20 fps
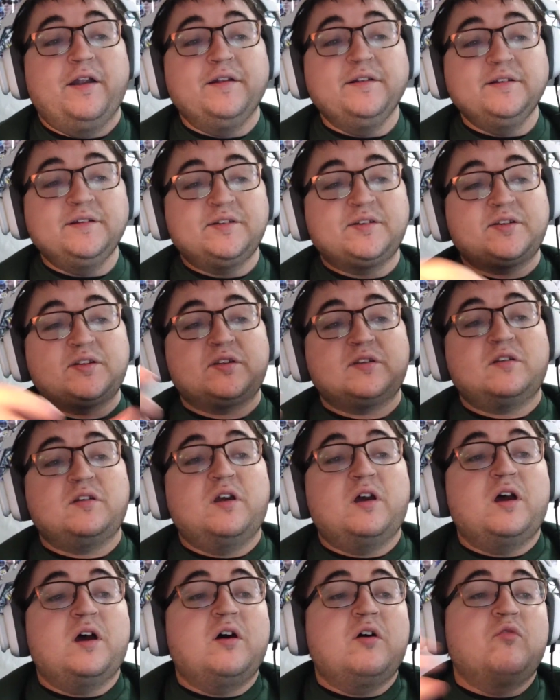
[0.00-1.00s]
and
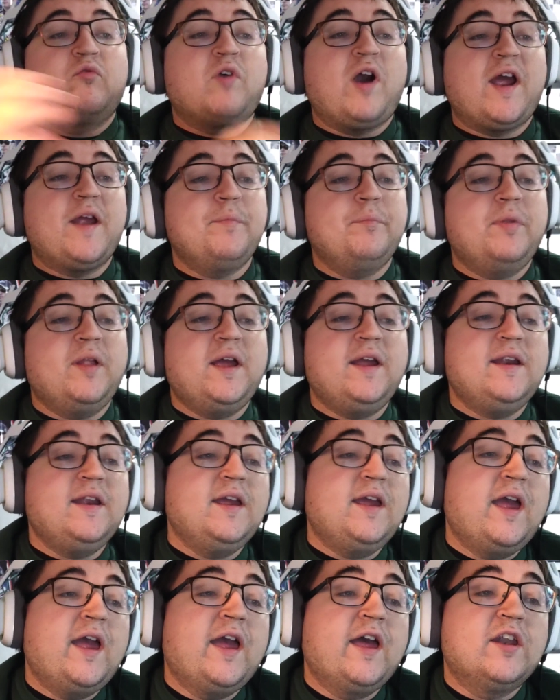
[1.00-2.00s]
uh, Ryan
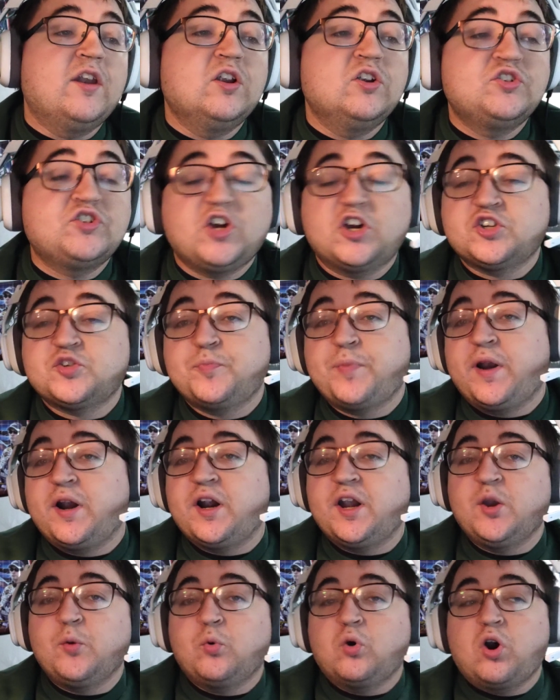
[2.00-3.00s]
Blaney and Josh
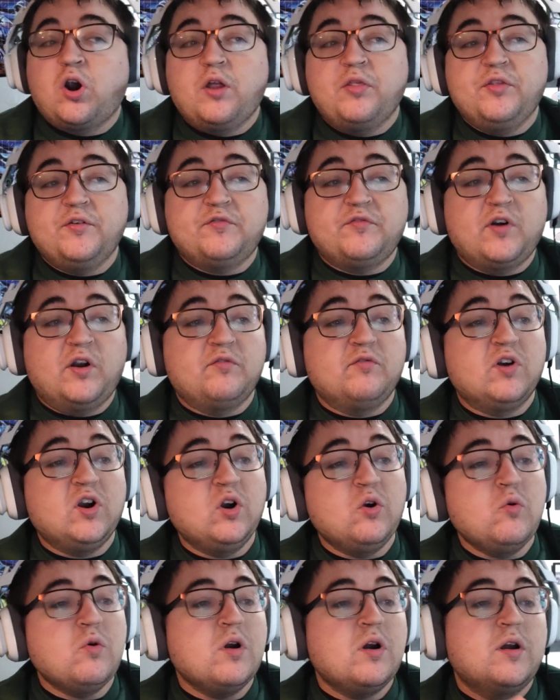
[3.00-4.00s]
Berry were on the front
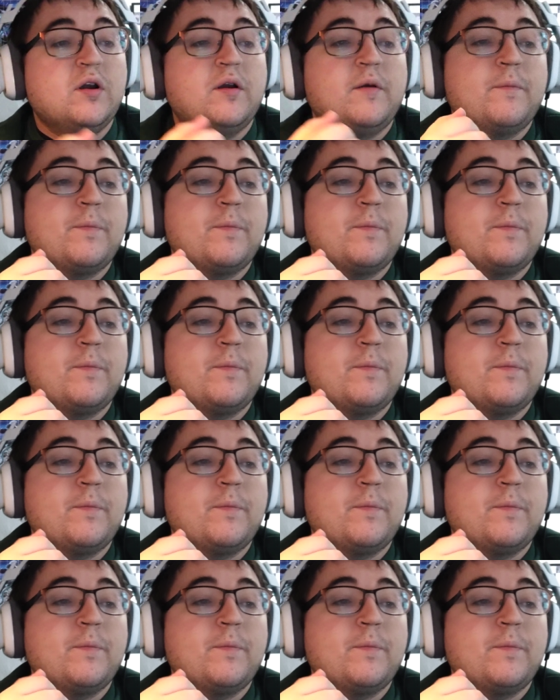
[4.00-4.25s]
row.